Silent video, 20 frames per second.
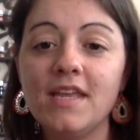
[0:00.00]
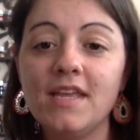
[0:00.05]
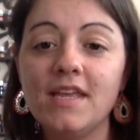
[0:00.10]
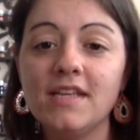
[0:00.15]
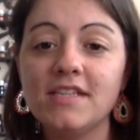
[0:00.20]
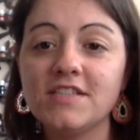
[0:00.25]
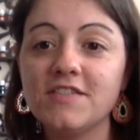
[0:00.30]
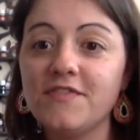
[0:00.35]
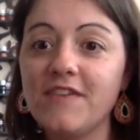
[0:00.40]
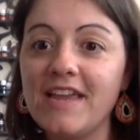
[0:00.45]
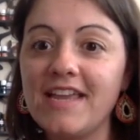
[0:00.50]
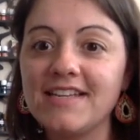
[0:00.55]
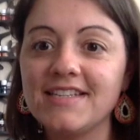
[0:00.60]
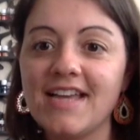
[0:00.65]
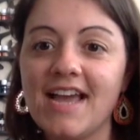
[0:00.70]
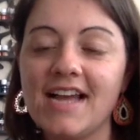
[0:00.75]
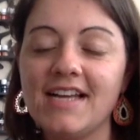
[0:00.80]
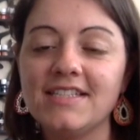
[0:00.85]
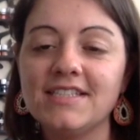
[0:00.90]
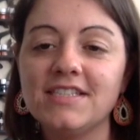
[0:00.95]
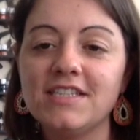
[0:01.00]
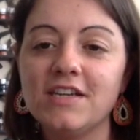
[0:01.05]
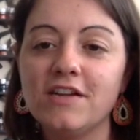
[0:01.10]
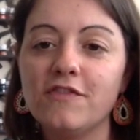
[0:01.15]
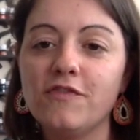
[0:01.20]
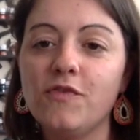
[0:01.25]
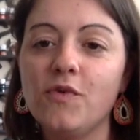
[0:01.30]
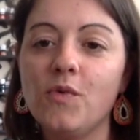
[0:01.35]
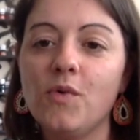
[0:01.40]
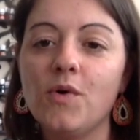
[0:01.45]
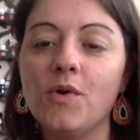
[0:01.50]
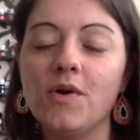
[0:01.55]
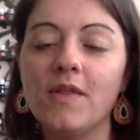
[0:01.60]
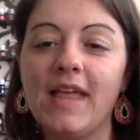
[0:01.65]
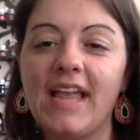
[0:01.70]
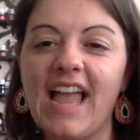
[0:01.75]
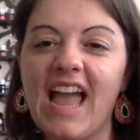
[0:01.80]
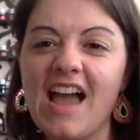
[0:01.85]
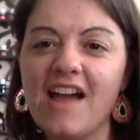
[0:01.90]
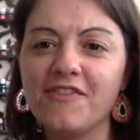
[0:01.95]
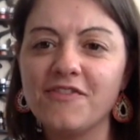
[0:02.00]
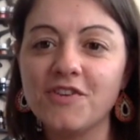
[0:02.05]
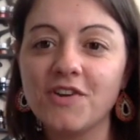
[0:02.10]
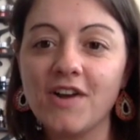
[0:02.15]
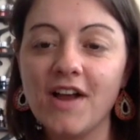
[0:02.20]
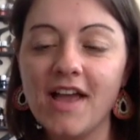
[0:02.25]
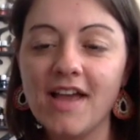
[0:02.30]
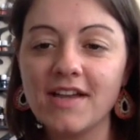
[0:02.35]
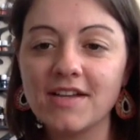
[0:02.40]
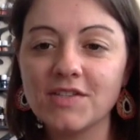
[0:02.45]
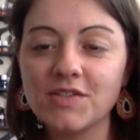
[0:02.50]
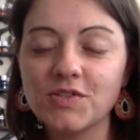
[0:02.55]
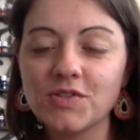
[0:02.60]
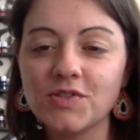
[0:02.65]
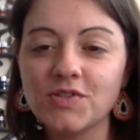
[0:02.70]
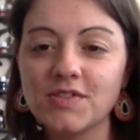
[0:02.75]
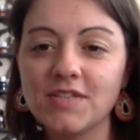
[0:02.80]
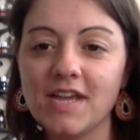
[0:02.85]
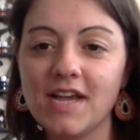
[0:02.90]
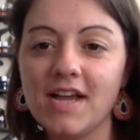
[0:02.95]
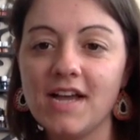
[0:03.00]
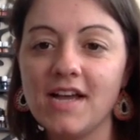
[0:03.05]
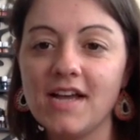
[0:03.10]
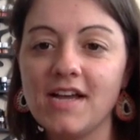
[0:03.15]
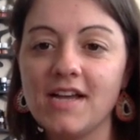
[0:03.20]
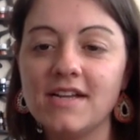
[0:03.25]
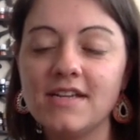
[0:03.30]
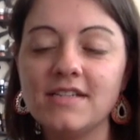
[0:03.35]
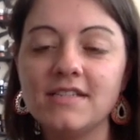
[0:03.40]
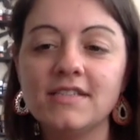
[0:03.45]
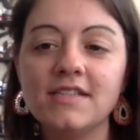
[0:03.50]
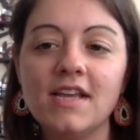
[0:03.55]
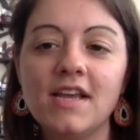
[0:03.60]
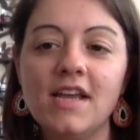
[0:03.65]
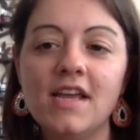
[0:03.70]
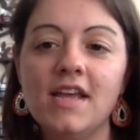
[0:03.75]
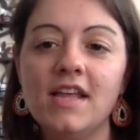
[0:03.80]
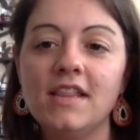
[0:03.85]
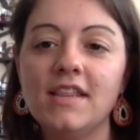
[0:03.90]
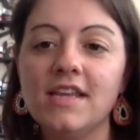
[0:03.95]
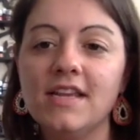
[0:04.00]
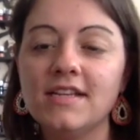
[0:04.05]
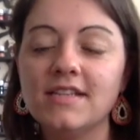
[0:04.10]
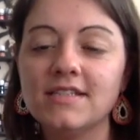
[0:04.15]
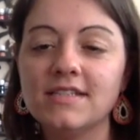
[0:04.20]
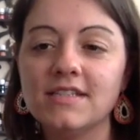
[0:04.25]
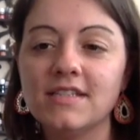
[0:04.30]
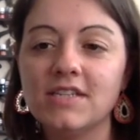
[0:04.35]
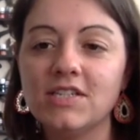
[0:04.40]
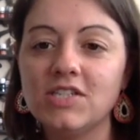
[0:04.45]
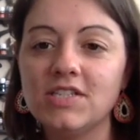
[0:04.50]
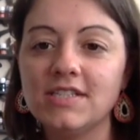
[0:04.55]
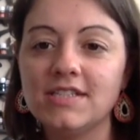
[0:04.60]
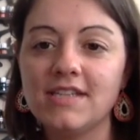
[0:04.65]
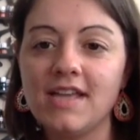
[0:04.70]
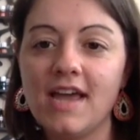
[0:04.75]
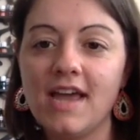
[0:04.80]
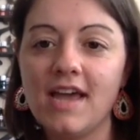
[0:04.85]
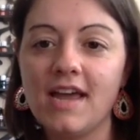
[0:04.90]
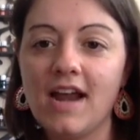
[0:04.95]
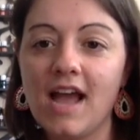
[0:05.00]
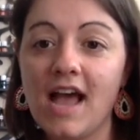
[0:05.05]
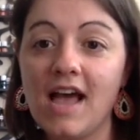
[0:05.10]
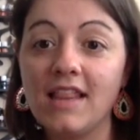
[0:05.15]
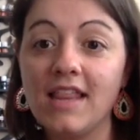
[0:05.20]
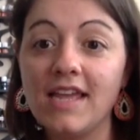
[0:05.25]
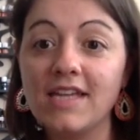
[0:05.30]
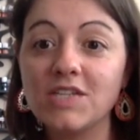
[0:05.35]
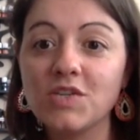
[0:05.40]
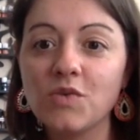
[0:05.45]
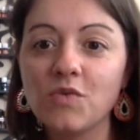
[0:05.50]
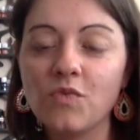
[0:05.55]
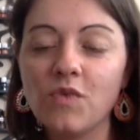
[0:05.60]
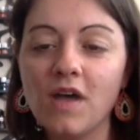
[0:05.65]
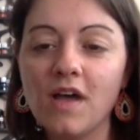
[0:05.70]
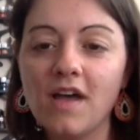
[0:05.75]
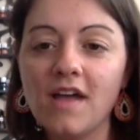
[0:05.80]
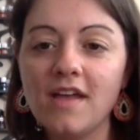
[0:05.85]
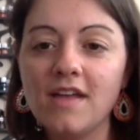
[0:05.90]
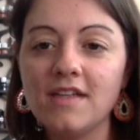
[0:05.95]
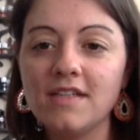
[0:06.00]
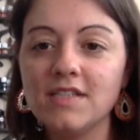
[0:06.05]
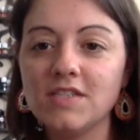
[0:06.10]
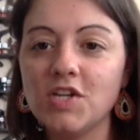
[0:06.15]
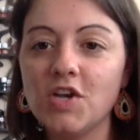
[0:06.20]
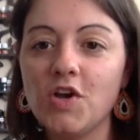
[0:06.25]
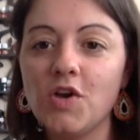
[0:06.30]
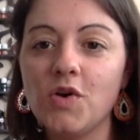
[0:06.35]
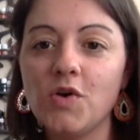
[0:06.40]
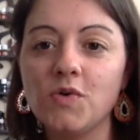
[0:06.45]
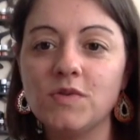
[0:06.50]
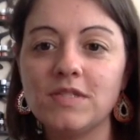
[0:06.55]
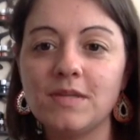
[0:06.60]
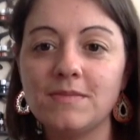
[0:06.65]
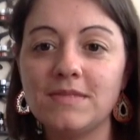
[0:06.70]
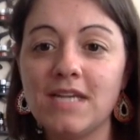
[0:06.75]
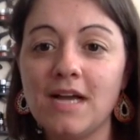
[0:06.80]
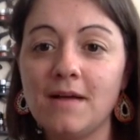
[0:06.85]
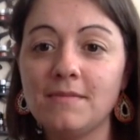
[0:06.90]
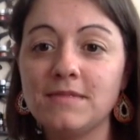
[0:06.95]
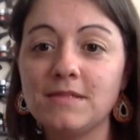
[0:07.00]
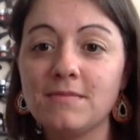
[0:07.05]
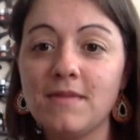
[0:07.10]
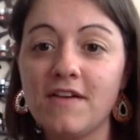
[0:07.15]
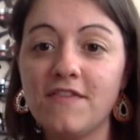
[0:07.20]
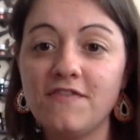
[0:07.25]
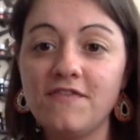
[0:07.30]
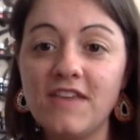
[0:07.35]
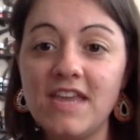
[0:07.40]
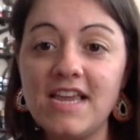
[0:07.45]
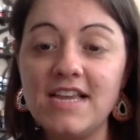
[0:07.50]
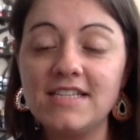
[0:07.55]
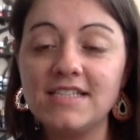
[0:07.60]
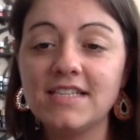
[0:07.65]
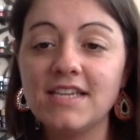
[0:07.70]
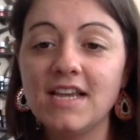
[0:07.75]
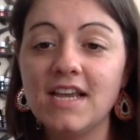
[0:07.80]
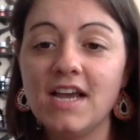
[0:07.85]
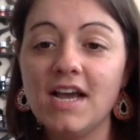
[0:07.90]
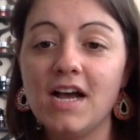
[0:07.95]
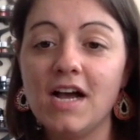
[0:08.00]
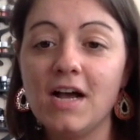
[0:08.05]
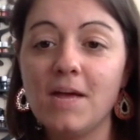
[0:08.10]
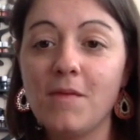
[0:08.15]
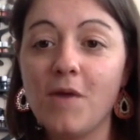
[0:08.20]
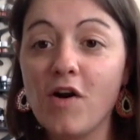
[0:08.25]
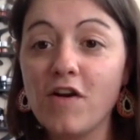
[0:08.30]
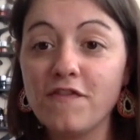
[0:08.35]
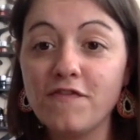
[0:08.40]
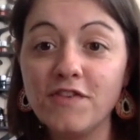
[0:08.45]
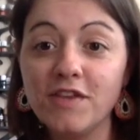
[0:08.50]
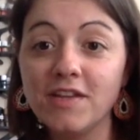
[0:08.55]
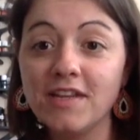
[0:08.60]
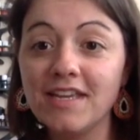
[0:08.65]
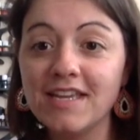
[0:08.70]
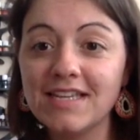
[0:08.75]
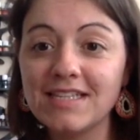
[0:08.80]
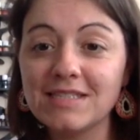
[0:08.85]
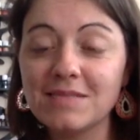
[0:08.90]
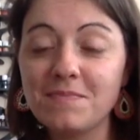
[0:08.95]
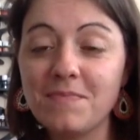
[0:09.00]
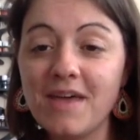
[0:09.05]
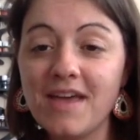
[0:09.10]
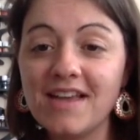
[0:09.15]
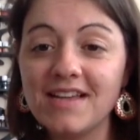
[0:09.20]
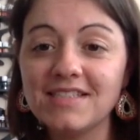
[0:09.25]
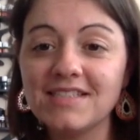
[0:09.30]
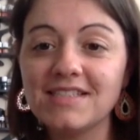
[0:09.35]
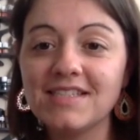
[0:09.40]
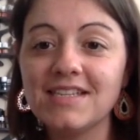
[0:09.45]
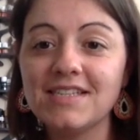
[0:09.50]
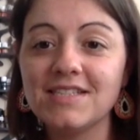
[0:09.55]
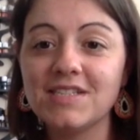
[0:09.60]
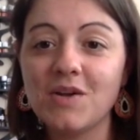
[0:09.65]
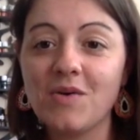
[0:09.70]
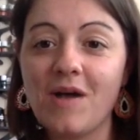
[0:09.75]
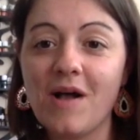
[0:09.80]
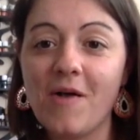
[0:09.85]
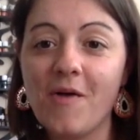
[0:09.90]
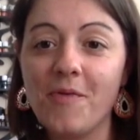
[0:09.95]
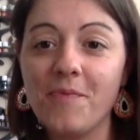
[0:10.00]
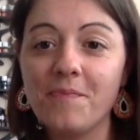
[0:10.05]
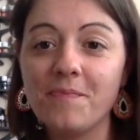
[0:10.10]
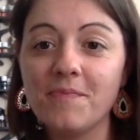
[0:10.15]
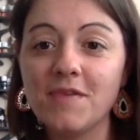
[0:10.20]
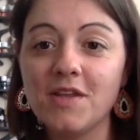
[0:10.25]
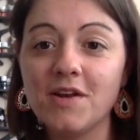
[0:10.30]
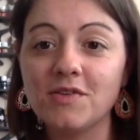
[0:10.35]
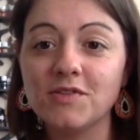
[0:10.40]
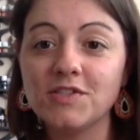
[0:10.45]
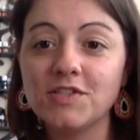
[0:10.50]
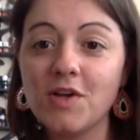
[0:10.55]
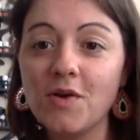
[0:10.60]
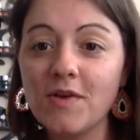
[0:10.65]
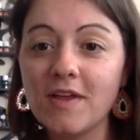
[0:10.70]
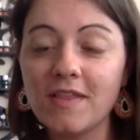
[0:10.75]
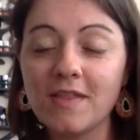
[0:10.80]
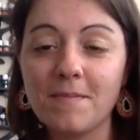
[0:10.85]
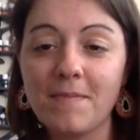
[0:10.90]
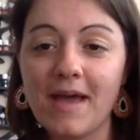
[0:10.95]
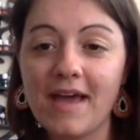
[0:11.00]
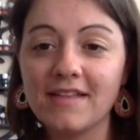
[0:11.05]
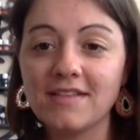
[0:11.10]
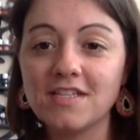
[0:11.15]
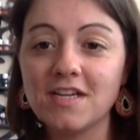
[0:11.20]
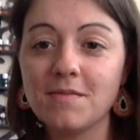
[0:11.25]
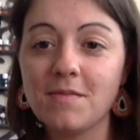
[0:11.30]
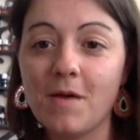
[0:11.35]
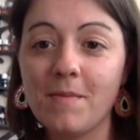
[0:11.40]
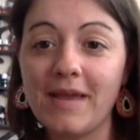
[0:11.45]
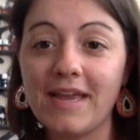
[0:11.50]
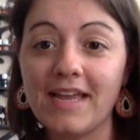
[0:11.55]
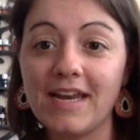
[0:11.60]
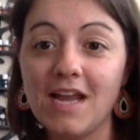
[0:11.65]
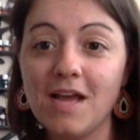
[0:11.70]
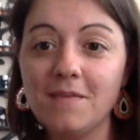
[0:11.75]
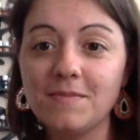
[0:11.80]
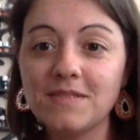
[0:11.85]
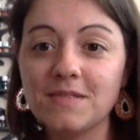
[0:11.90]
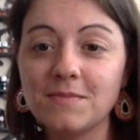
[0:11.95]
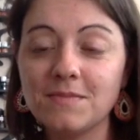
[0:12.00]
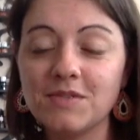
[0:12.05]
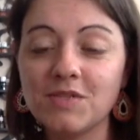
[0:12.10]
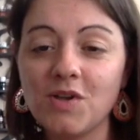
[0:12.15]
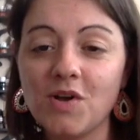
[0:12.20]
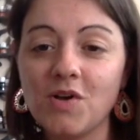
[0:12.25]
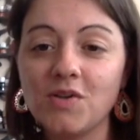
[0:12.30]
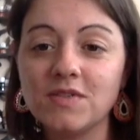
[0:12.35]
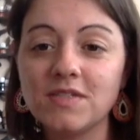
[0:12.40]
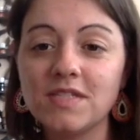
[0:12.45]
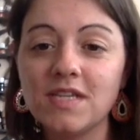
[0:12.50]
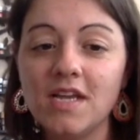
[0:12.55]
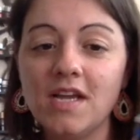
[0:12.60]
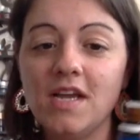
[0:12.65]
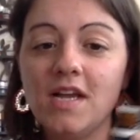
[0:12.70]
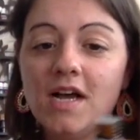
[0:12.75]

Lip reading: It's fantastic for like after exercise, things such as that. I like to run, so sometimes my feet aren't feeling its best, and so I'll, you know, soak in the bathtub. I'll make an Epsom salt